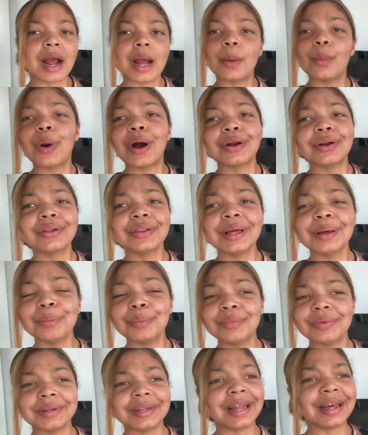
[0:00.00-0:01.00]
water
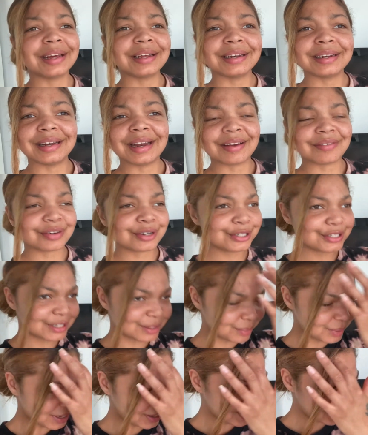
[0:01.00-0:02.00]
them like never, to
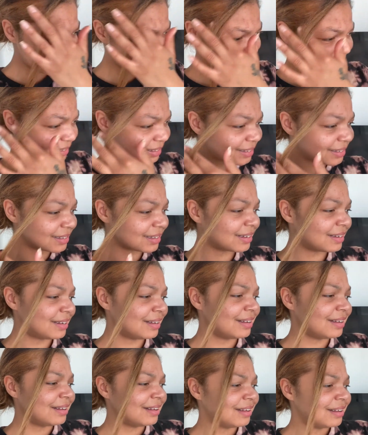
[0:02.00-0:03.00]
be honest.
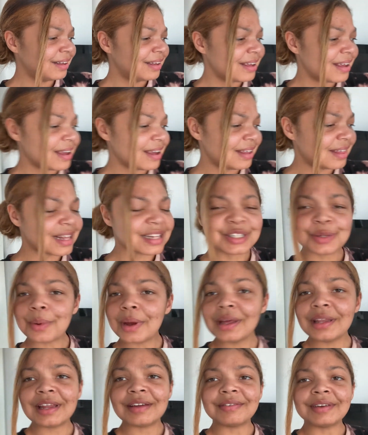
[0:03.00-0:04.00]
And that's why I
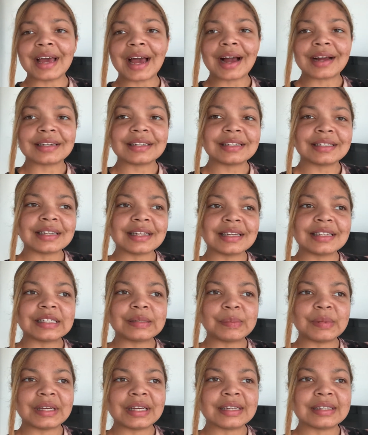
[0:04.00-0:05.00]
love cactuses,
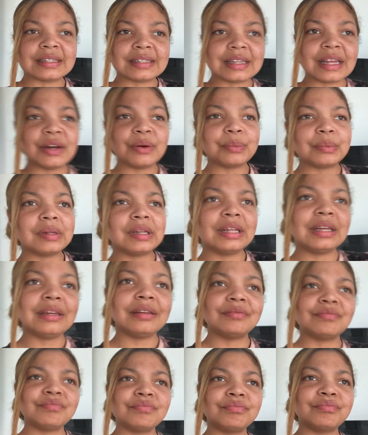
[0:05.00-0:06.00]
because they don't
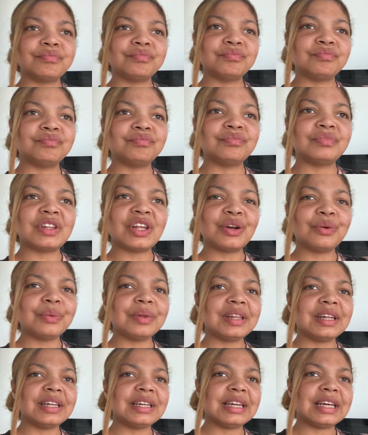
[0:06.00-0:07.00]
really
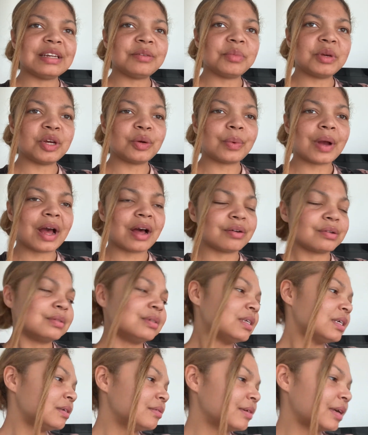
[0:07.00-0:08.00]
need me around,
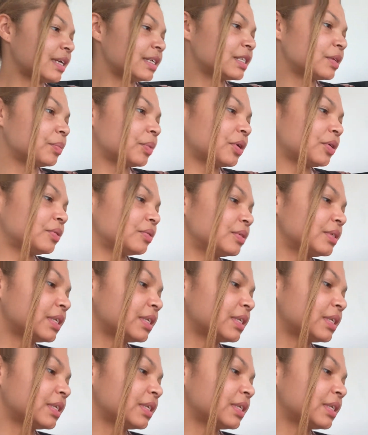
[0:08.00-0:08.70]
I suppose.